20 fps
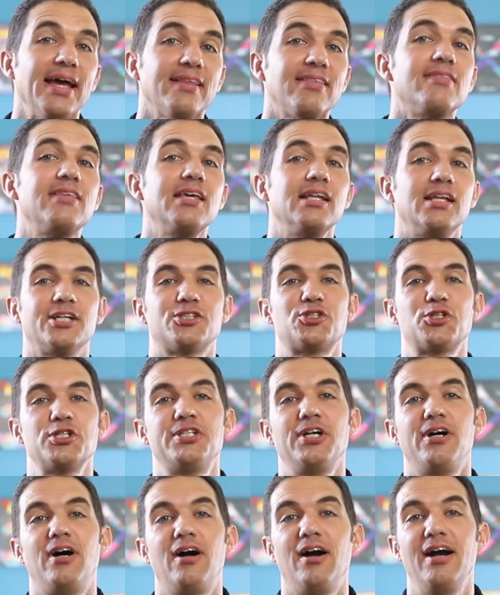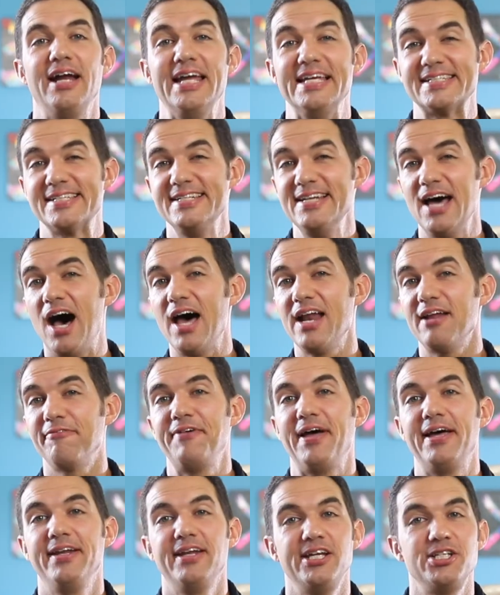that the electric guitar is not a
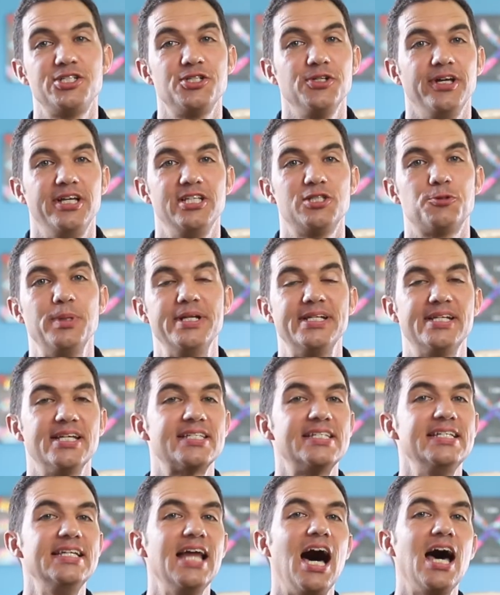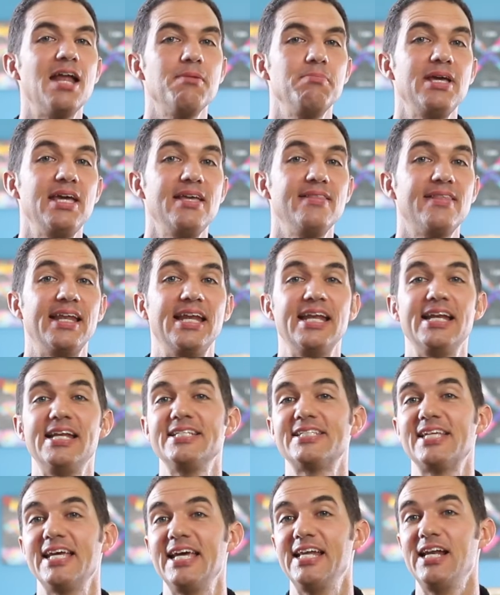foundational instrument does not mean that it
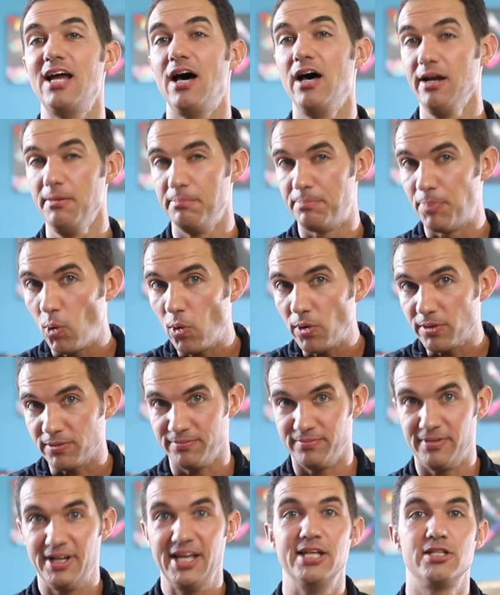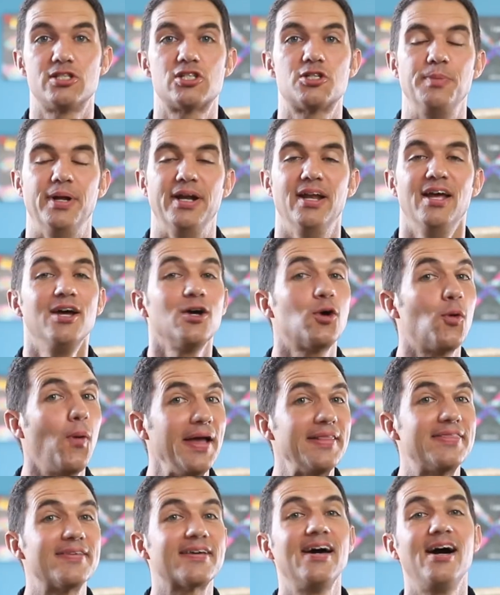is an unimportant instrument.
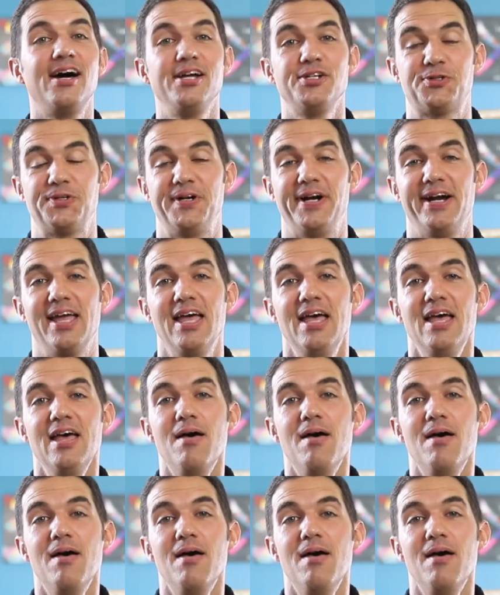Quite the contrary.